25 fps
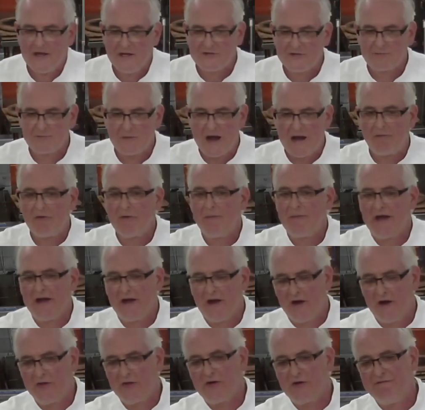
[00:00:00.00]
is probably
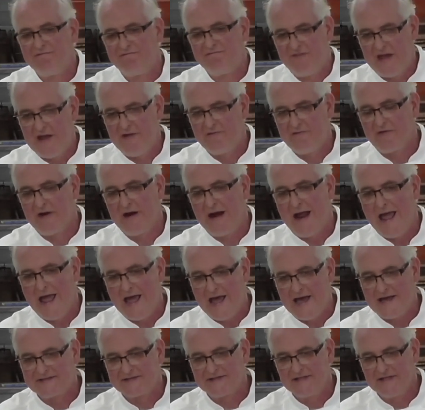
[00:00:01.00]
my other favorite
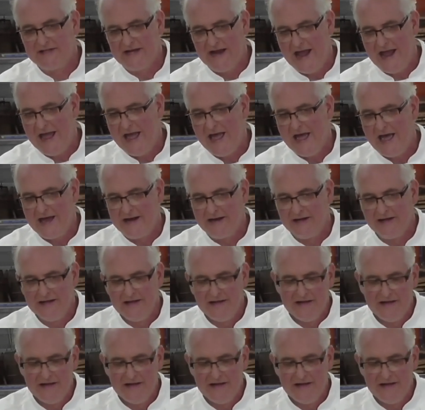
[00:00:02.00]
acid to add.